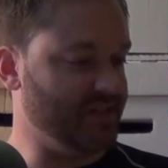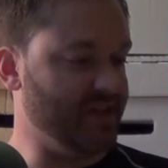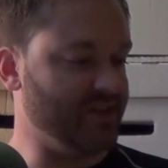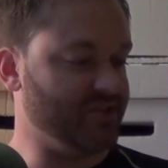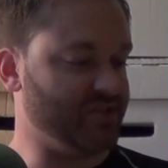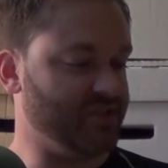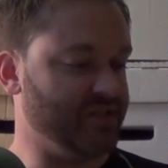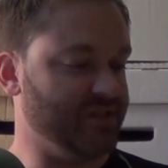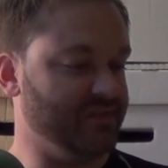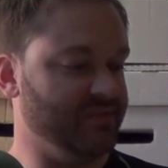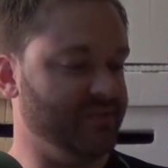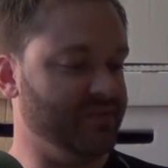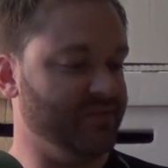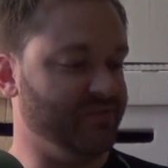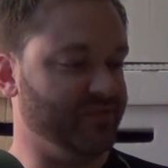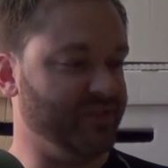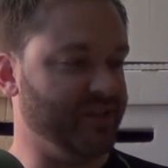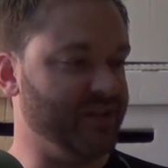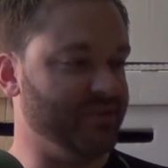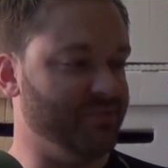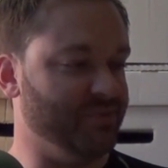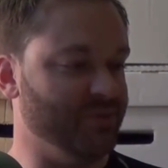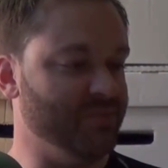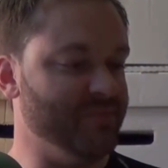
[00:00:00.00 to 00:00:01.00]
actually an
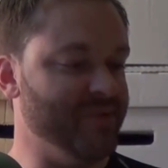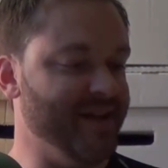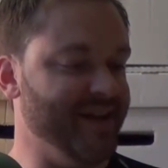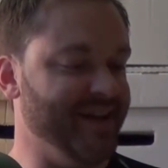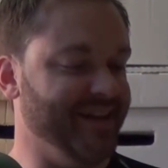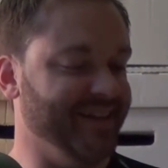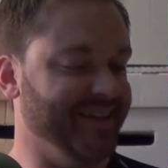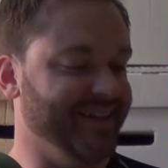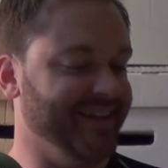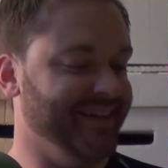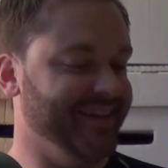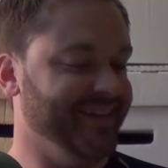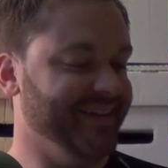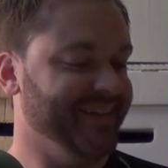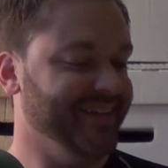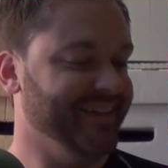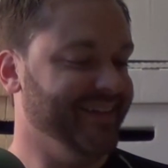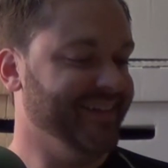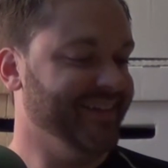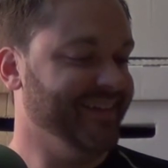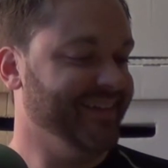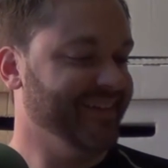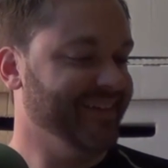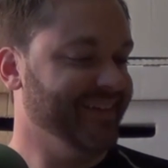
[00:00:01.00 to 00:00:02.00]
inflatable mallet.
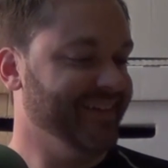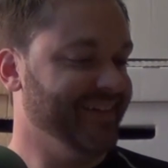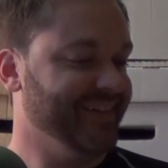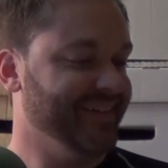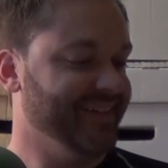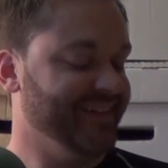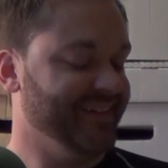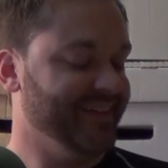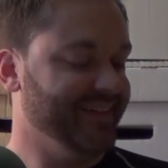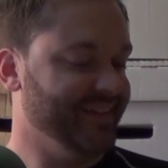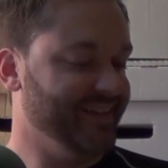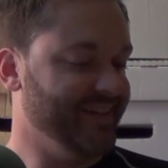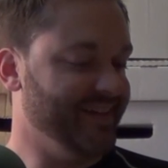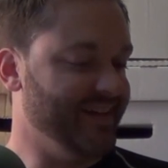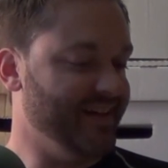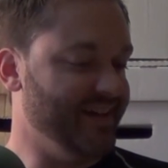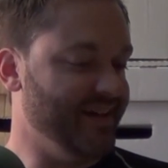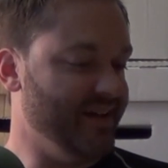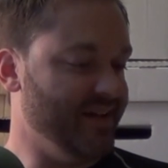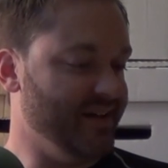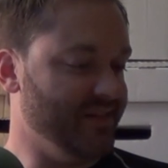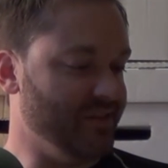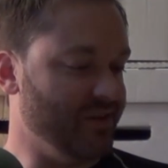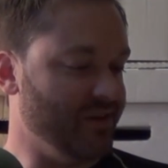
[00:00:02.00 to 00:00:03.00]

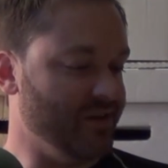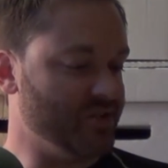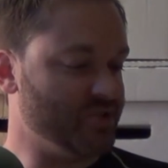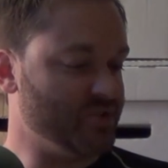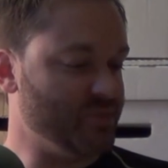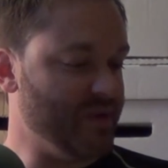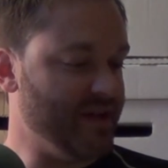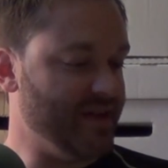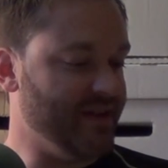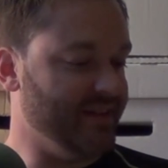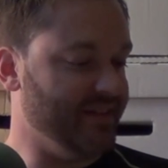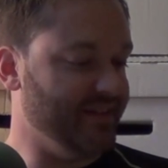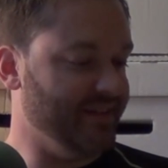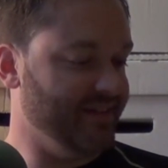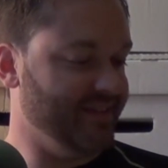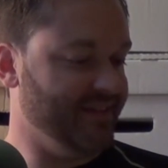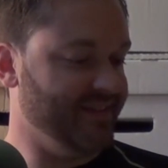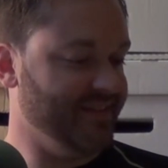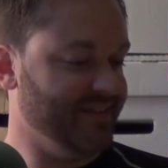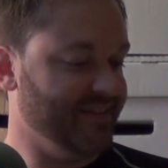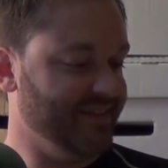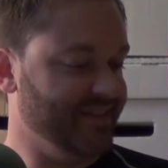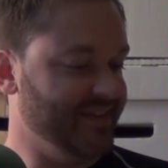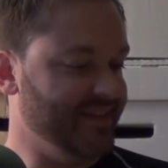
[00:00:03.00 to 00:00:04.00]
a large mallet,
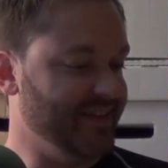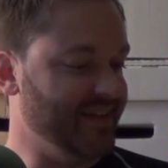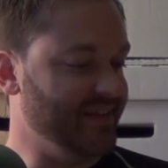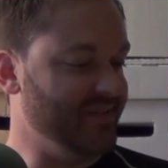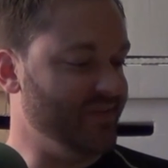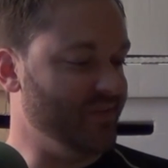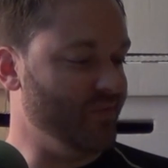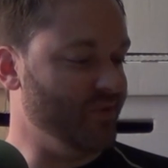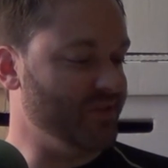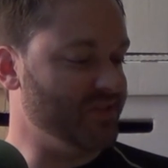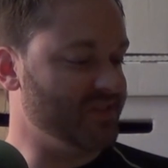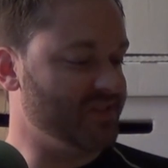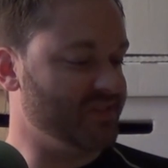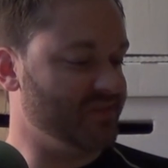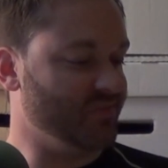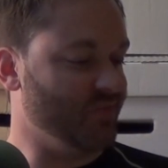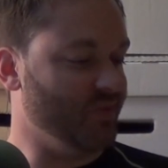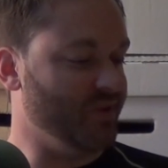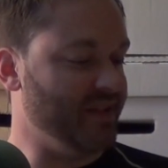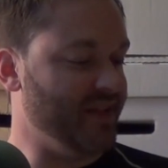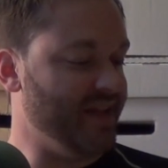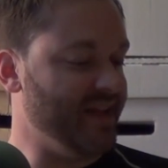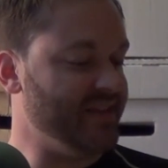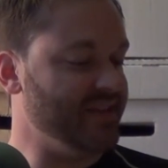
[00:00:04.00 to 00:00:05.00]
and then
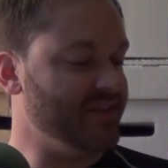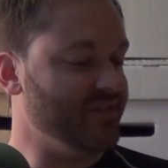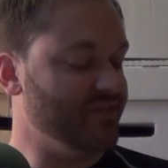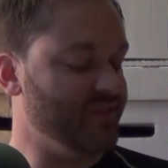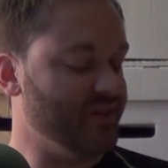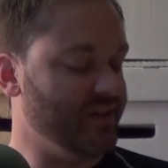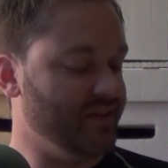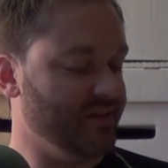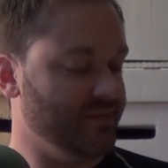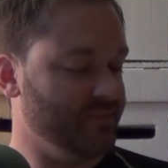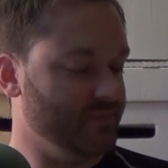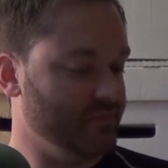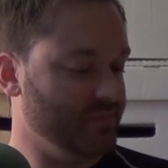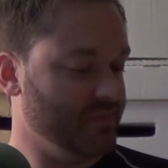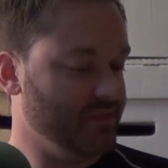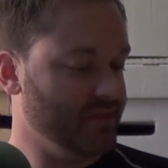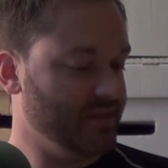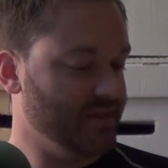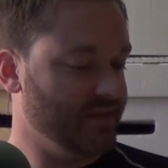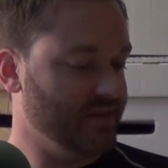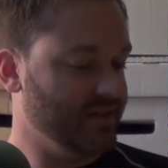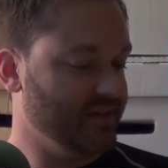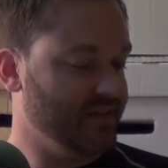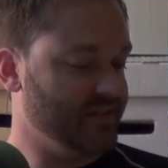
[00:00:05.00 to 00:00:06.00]
one end of it
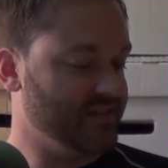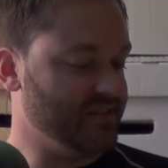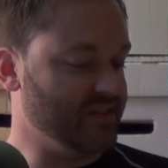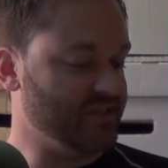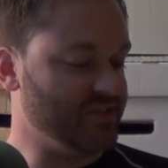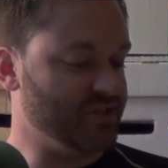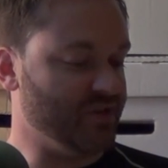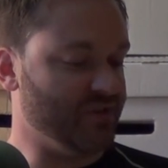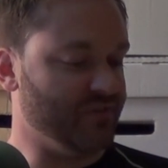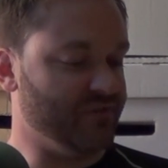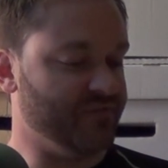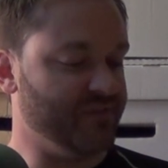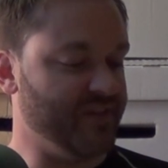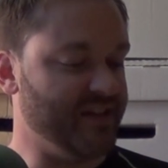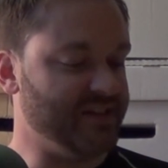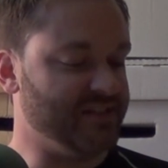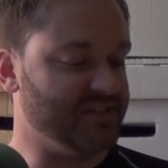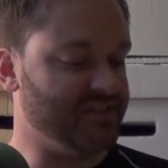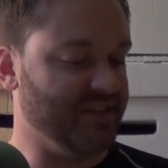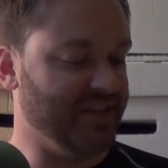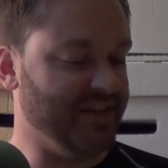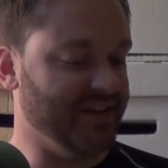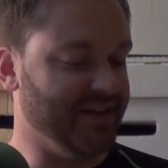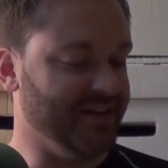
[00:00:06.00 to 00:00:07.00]
says "Your
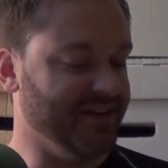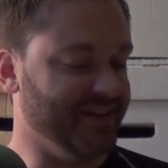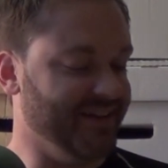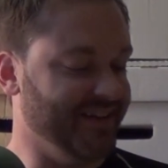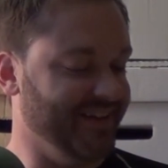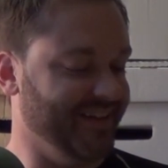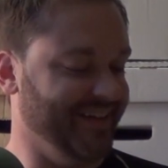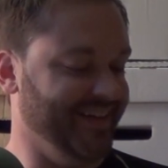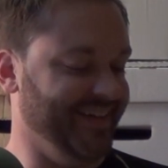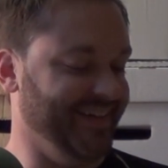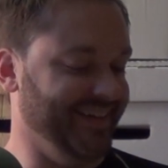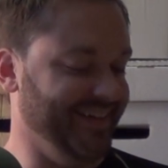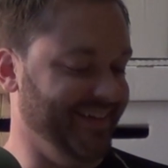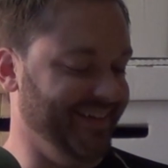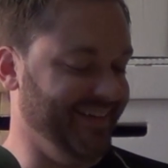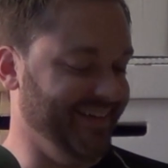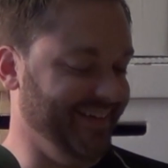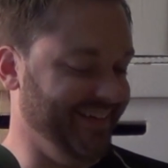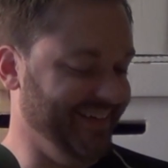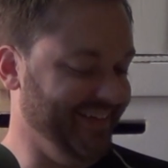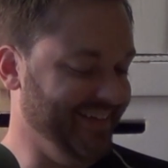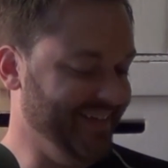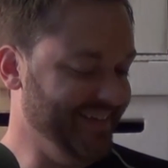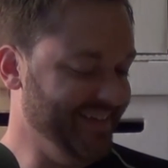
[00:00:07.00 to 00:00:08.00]
face here,"
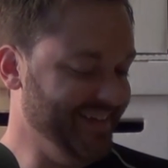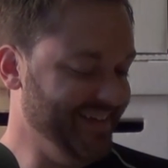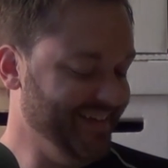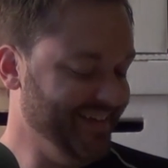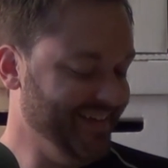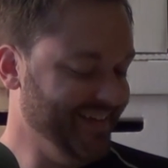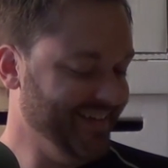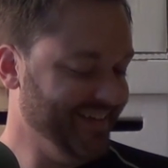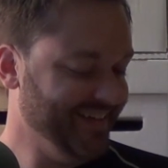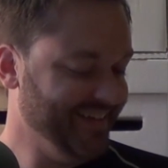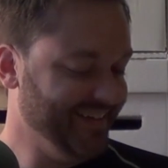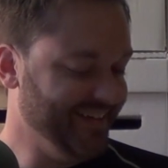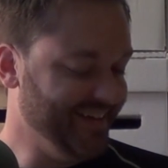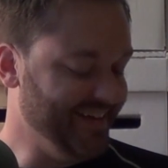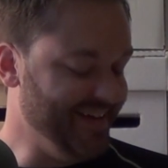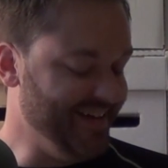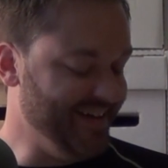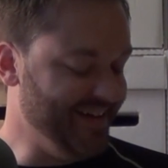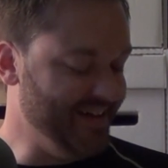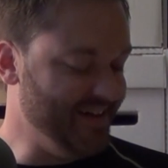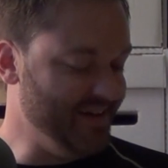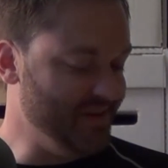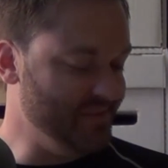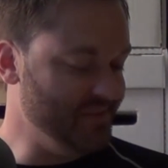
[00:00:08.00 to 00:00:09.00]
and
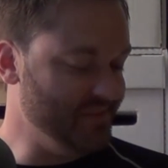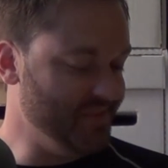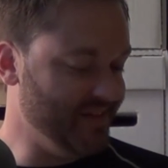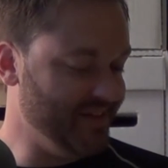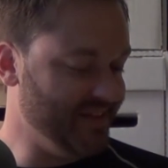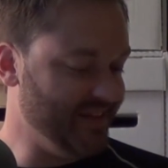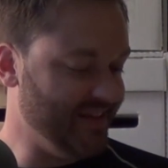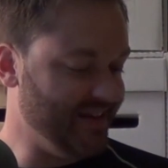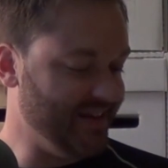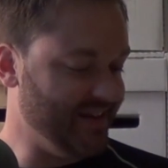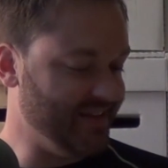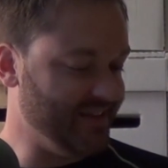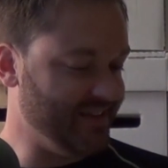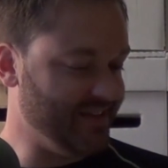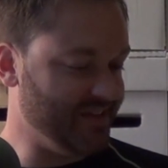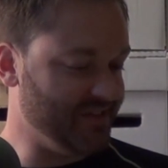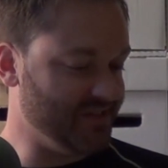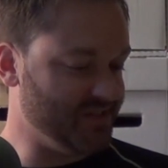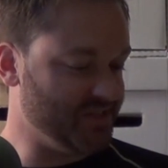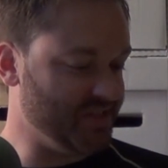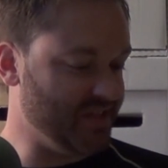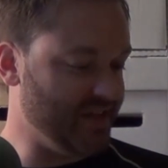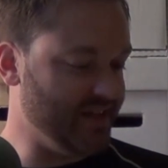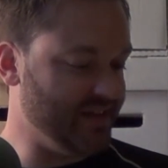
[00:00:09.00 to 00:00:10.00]
then on the
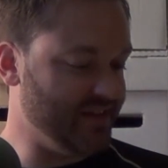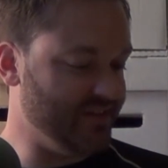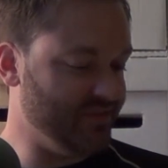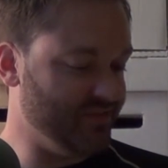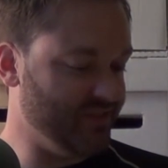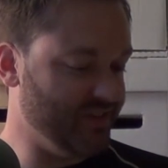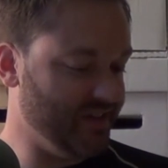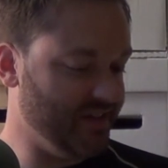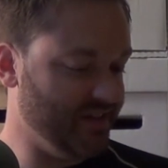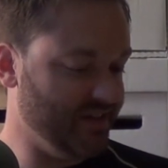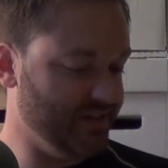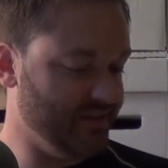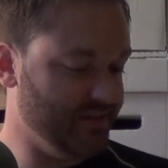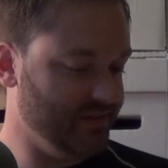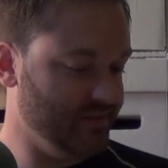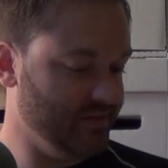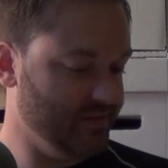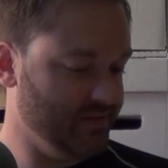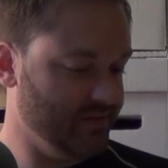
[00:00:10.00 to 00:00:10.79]
other side of it,